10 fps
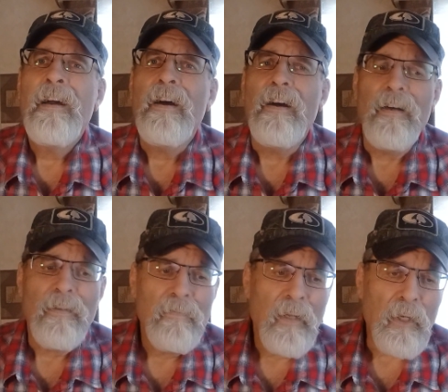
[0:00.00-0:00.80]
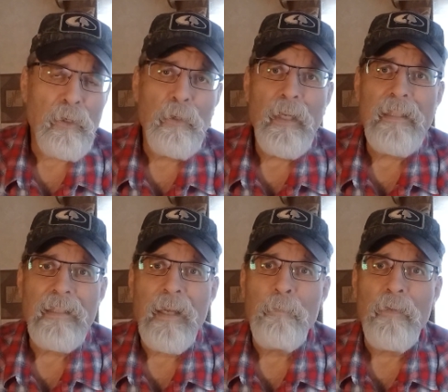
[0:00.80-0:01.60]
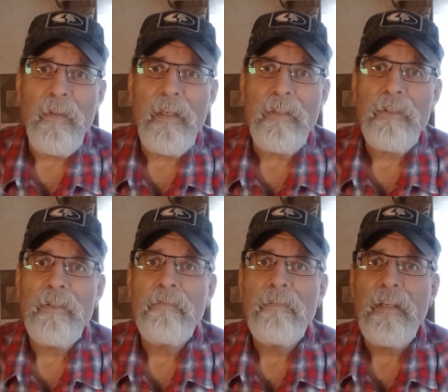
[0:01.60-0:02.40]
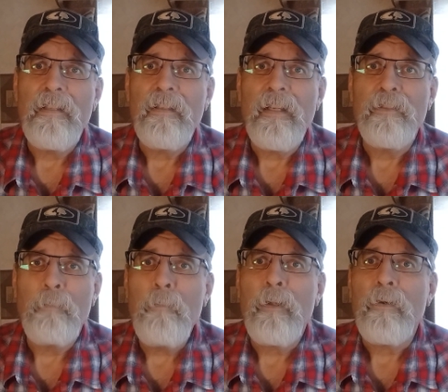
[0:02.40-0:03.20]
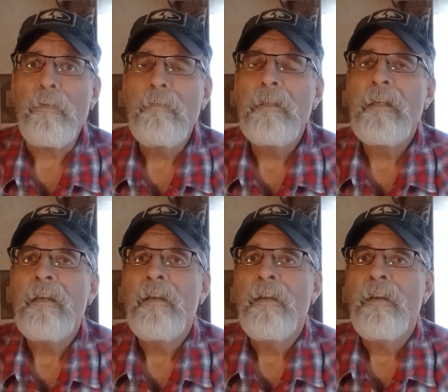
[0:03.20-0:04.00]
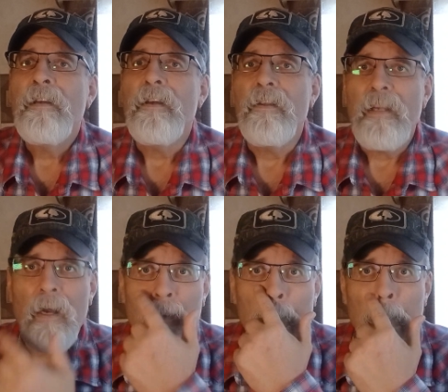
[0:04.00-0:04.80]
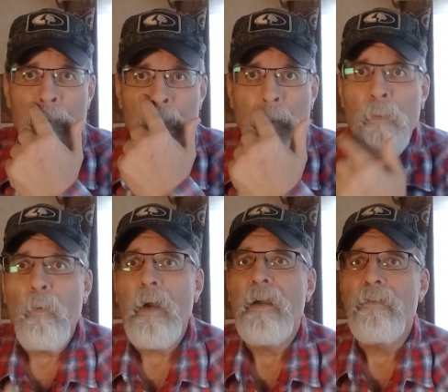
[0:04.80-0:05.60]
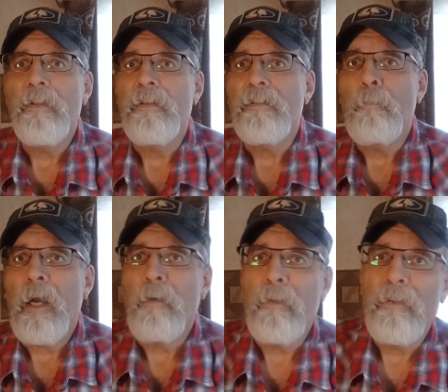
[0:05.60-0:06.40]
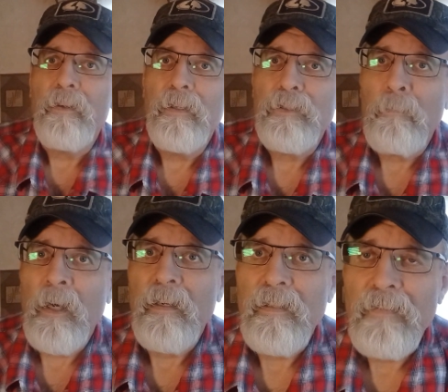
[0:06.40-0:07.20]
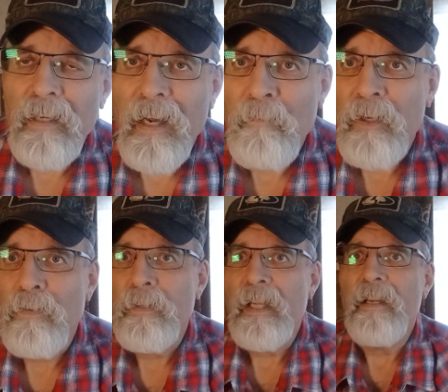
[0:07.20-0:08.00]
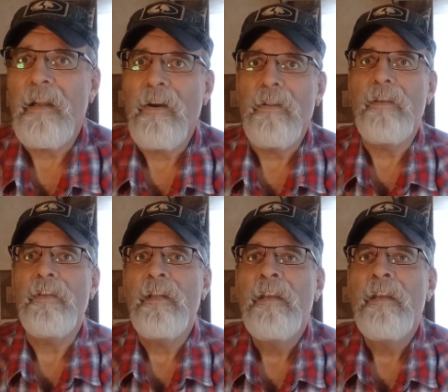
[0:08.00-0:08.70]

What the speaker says: A good example of this is biblical. Y'all, I'm sure, are aware of the parable of the Good Samaritan, and I'm not going to get into all of it.